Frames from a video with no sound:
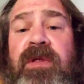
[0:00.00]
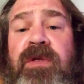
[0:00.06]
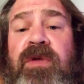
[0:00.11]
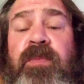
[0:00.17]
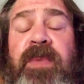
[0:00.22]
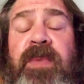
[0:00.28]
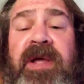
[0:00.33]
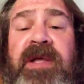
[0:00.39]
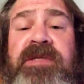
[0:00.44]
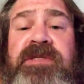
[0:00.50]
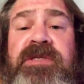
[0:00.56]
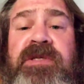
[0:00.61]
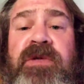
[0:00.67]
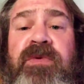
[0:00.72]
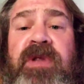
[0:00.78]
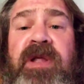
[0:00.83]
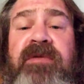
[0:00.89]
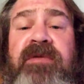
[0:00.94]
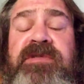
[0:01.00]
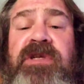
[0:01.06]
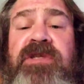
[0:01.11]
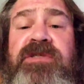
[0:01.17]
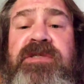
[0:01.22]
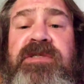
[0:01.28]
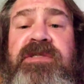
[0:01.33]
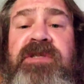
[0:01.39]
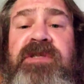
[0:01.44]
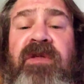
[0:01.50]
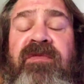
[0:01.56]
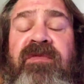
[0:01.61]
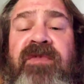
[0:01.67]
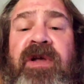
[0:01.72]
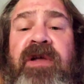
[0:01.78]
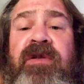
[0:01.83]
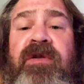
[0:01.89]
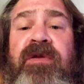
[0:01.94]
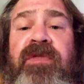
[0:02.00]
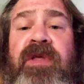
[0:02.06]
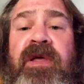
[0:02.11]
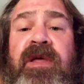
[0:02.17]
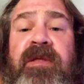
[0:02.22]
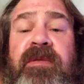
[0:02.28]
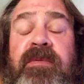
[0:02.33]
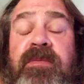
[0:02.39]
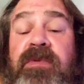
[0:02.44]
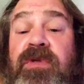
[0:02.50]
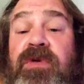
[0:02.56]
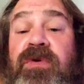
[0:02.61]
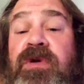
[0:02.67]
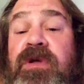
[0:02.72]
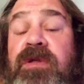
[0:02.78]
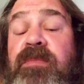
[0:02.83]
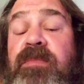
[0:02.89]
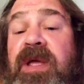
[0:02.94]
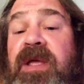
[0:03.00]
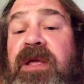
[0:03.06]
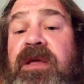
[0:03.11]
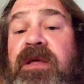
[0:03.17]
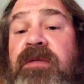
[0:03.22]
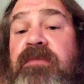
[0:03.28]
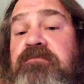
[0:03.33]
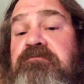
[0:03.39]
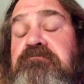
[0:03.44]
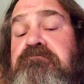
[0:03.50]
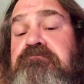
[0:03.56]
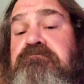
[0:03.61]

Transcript: you basically would have such a stealth fighter that you could make it,